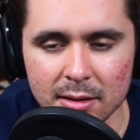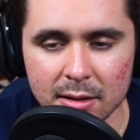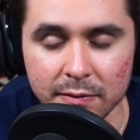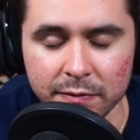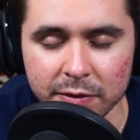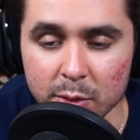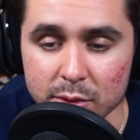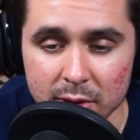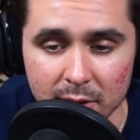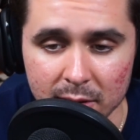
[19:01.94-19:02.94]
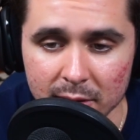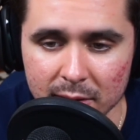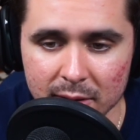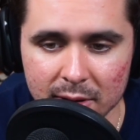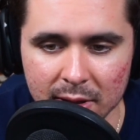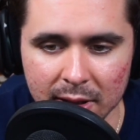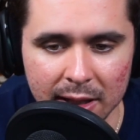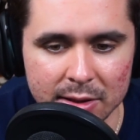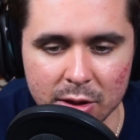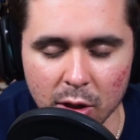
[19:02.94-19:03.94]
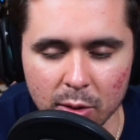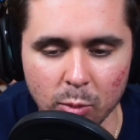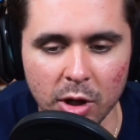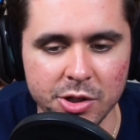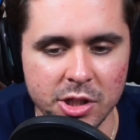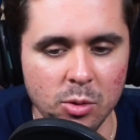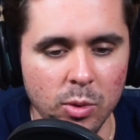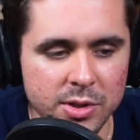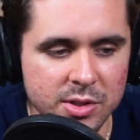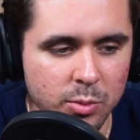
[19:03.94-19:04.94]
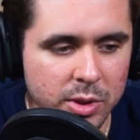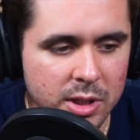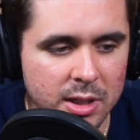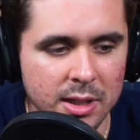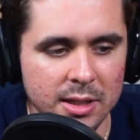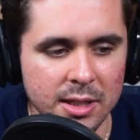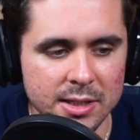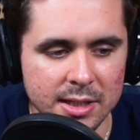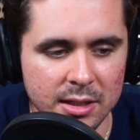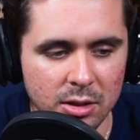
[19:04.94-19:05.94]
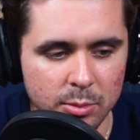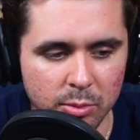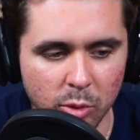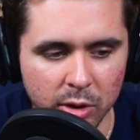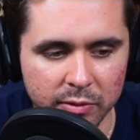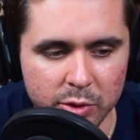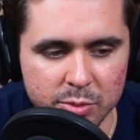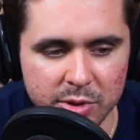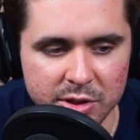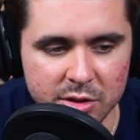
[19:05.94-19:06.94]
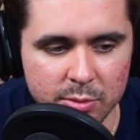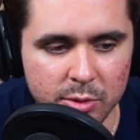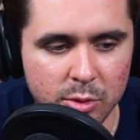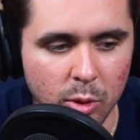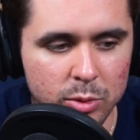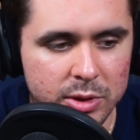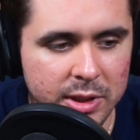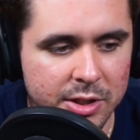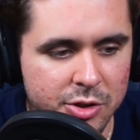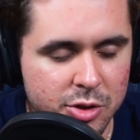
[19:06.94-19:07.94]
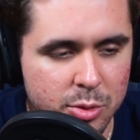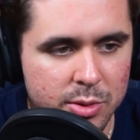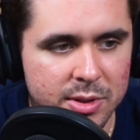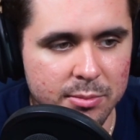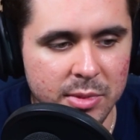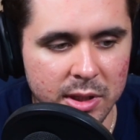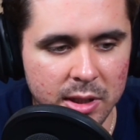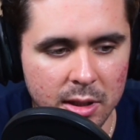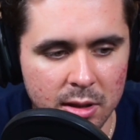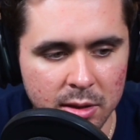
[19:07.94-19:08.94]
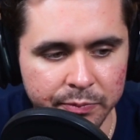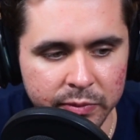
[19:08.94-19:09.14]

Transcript: confusing. And, you know, watching it once a week, it does get a little bit more, which means Subaru only can choose Amelia.